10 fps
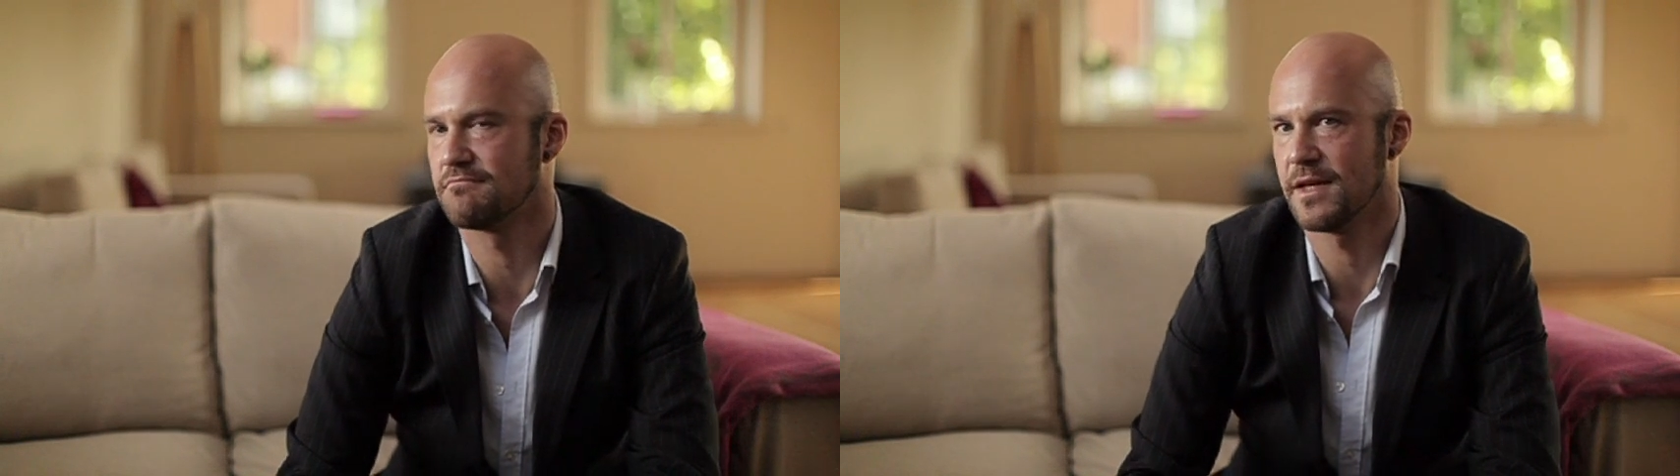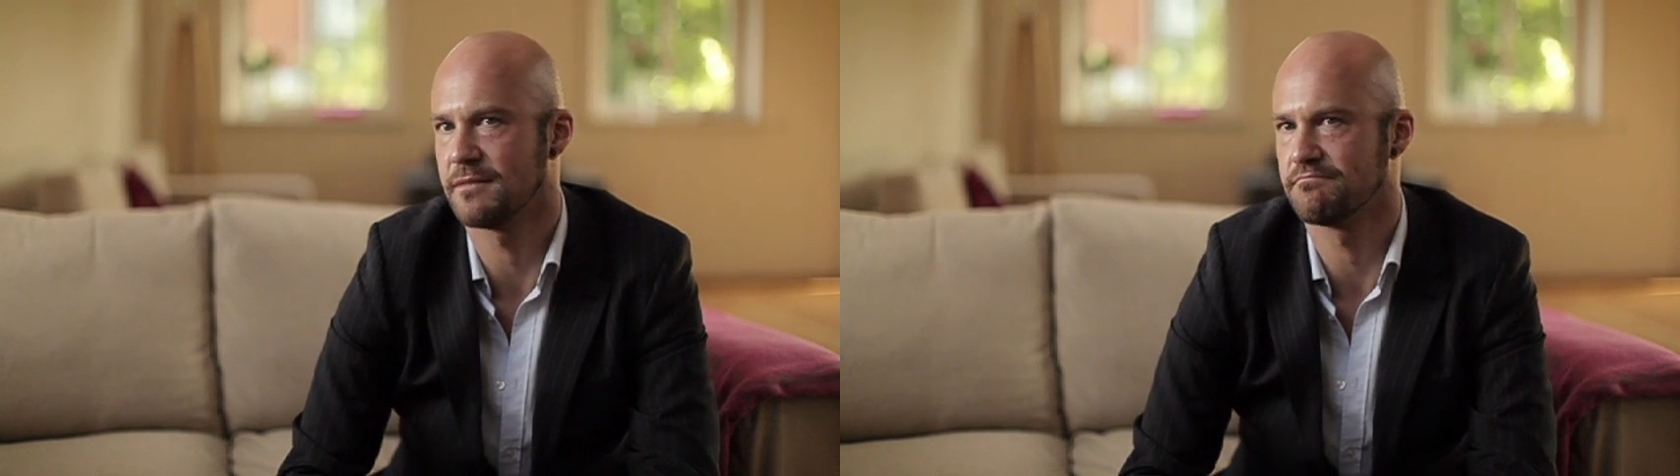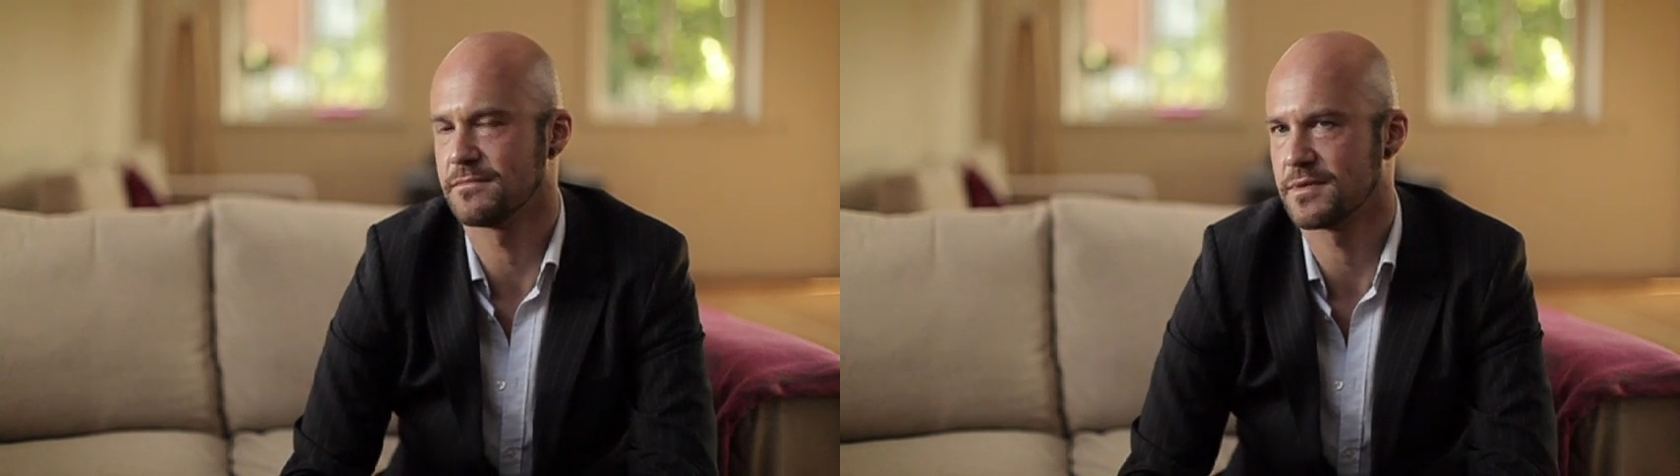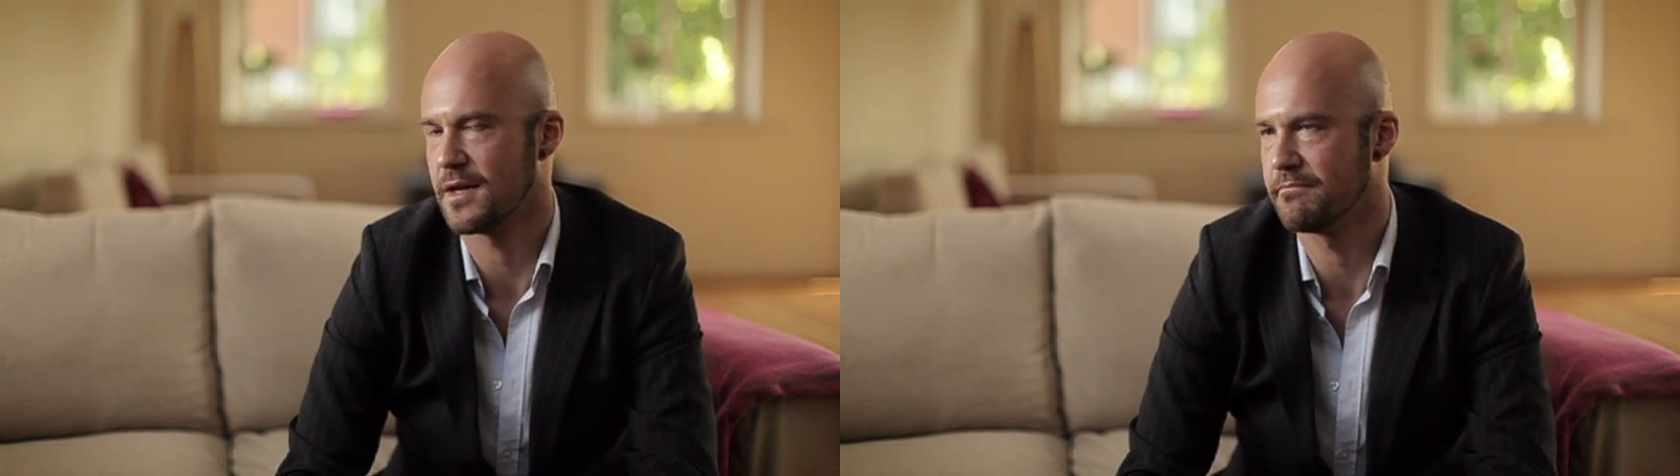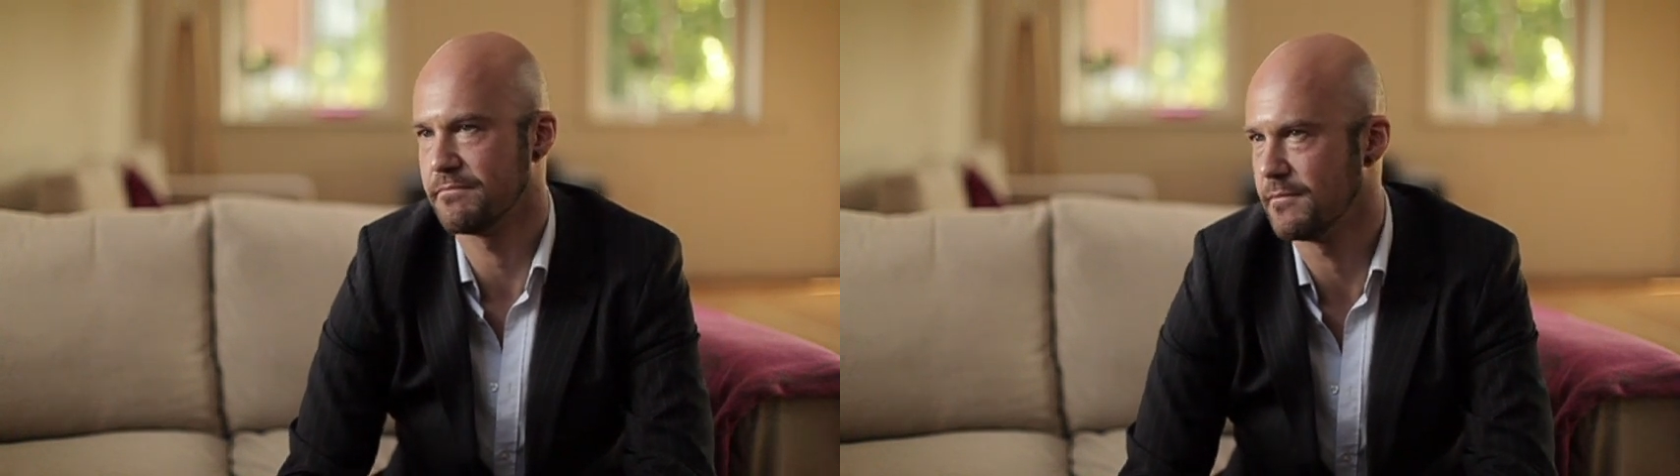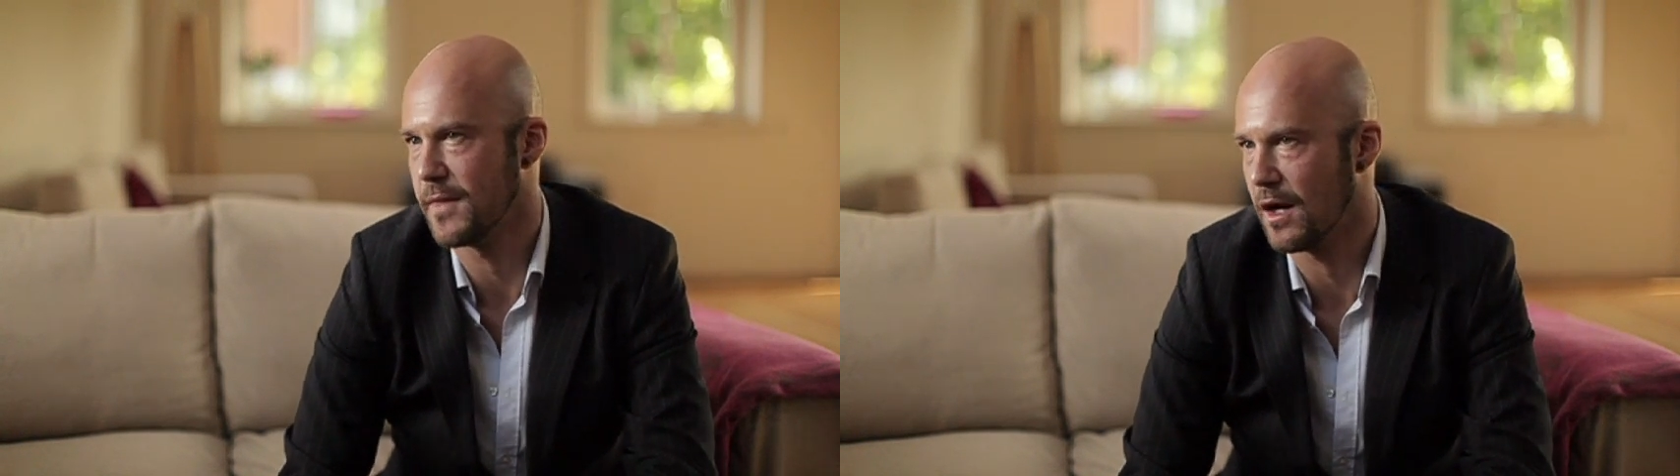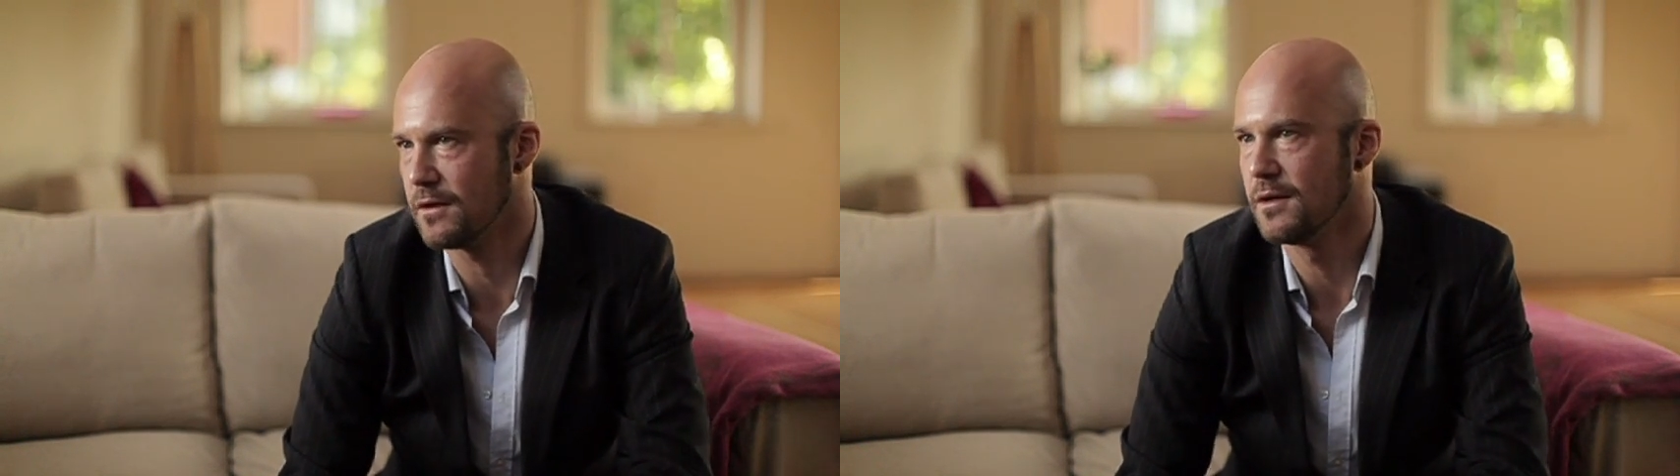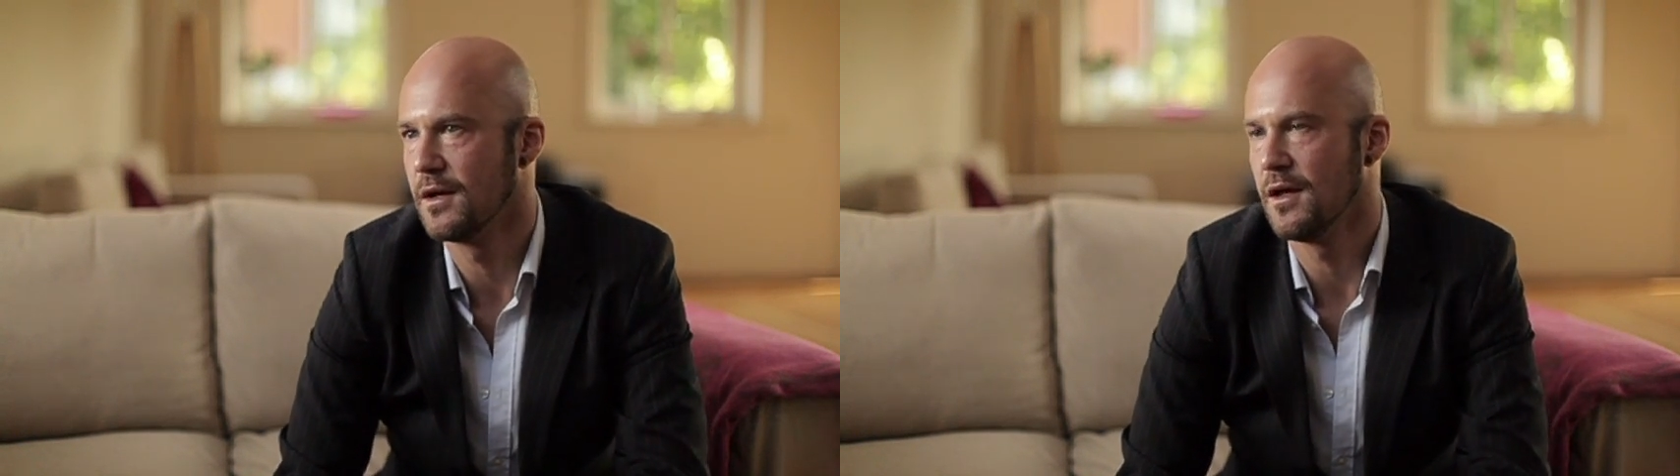and I was like, no.